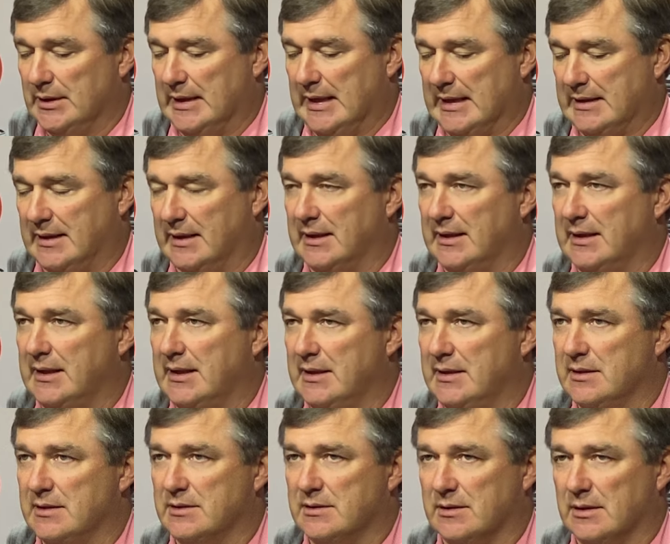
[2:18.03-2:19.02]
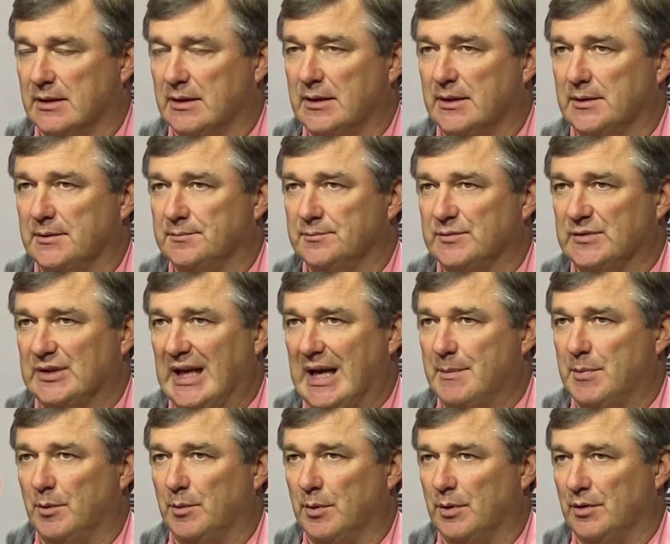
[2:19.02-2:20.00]
I think he's
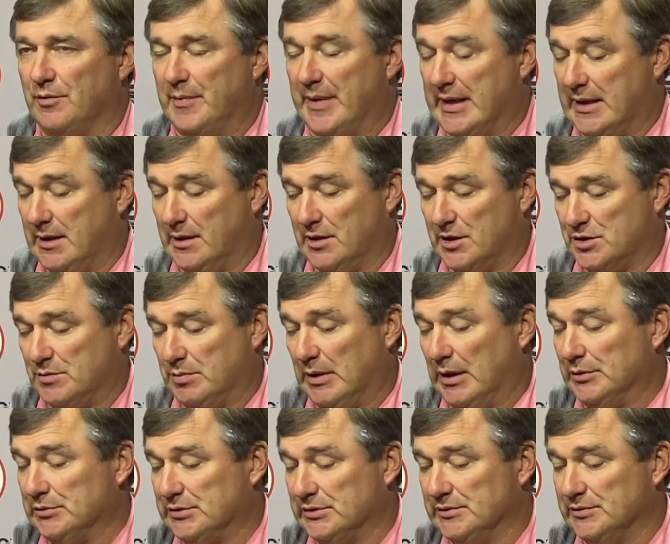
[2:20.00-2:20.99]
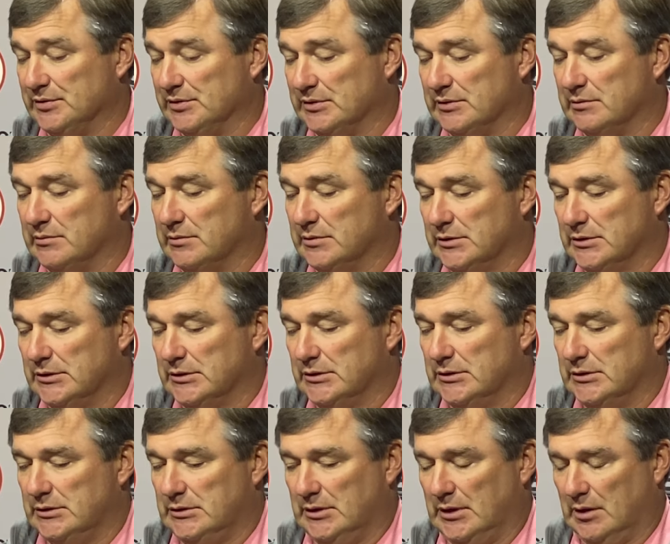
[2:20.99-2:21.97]
capable of making explosives, and
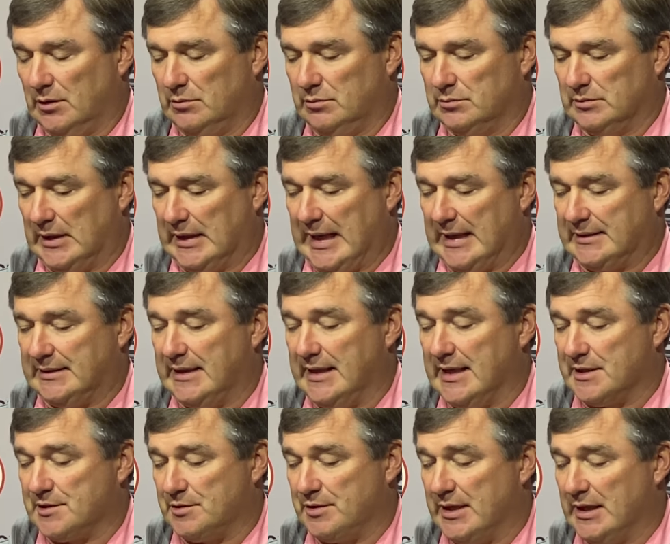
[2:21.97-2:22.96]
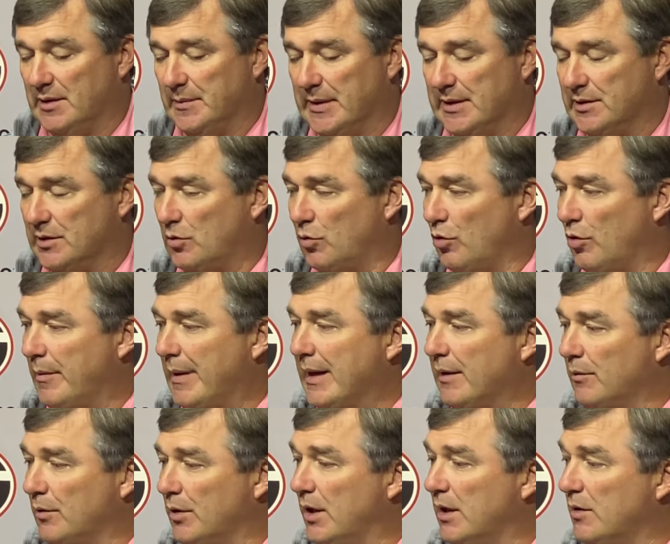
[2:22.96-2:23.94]
you know, they got the extra element in the
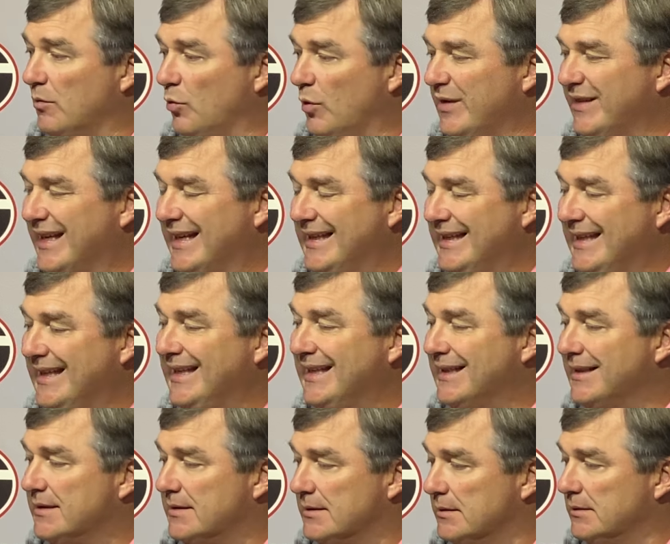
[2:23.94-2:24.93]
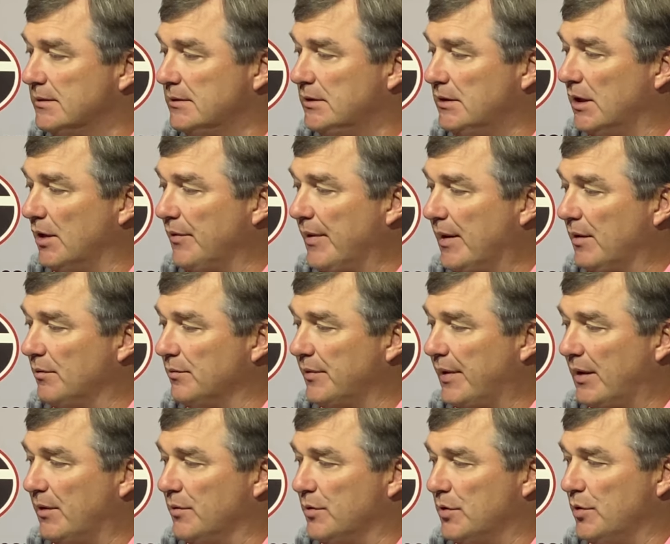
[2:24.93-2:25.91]
quarterback run when they need it. You know, they
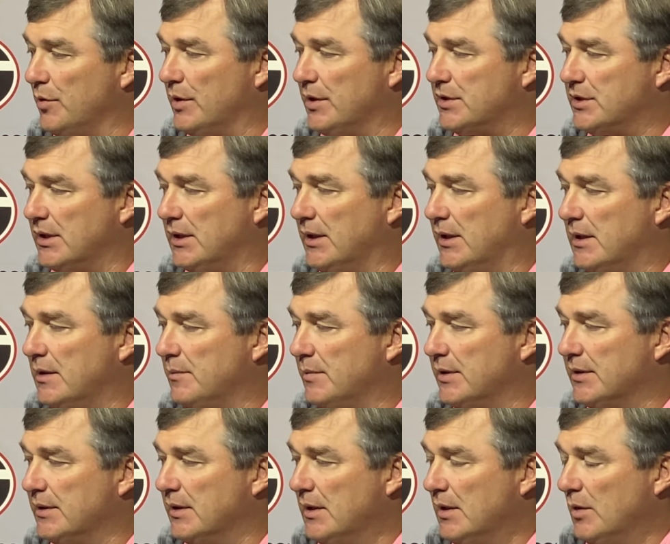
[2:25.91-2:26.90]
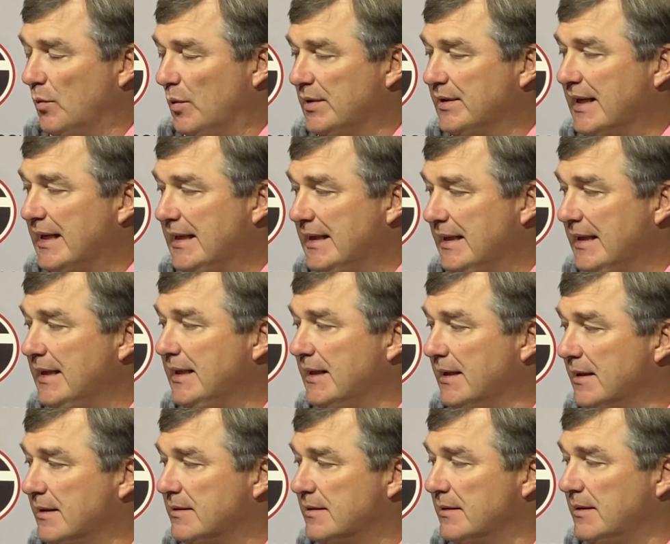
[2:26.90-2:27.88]
don't do it a ton, but when they need
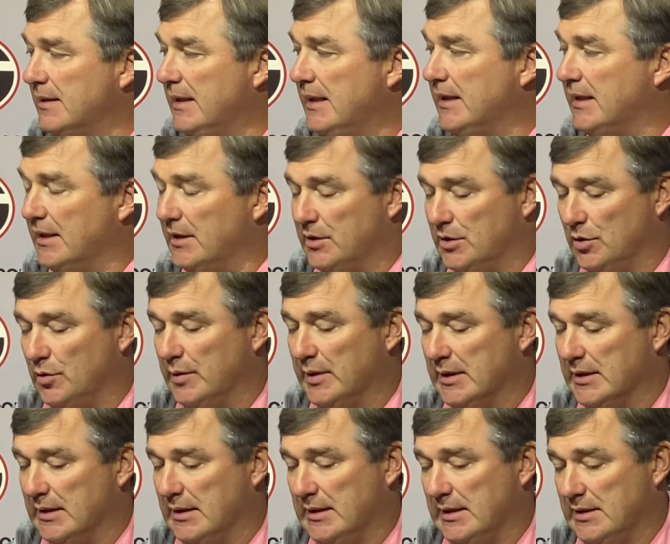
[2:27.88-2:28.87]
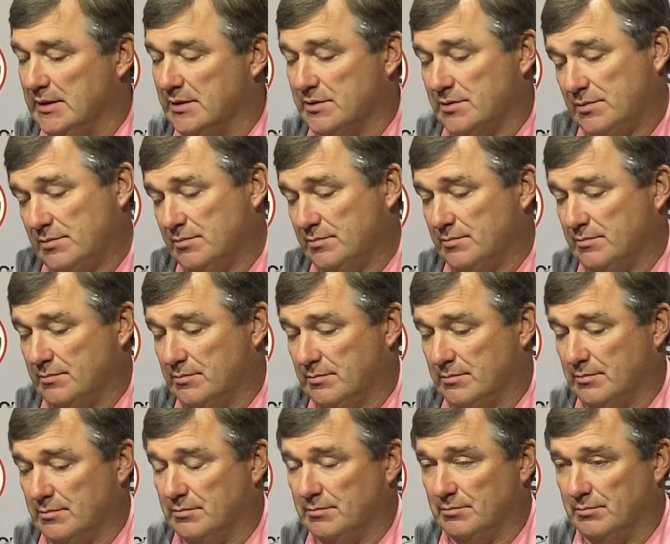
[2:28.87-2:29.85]
it, he can do it, and he's
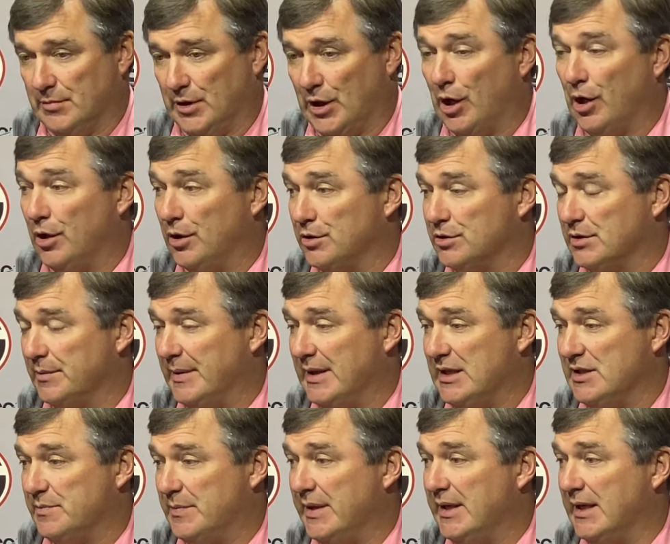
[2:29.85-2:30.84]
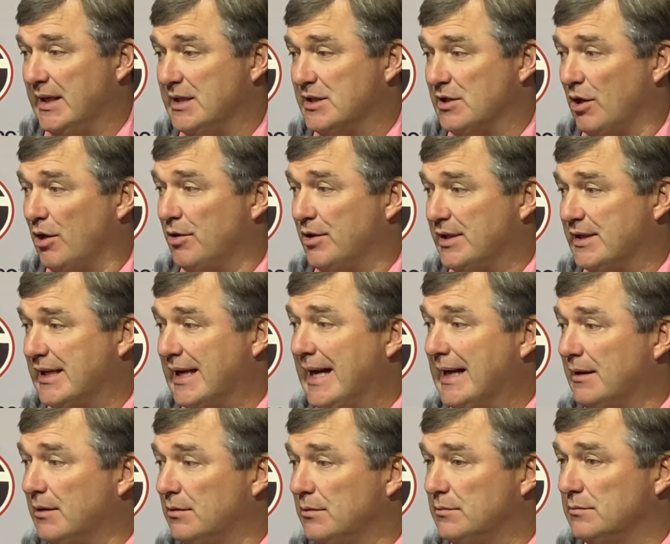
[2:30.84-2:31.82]
large. I mean, he's big. He's hard to
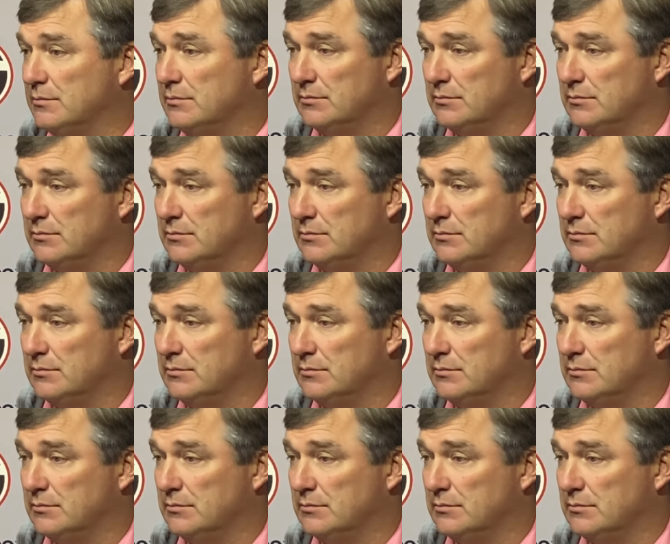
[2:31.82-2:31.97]
tackle.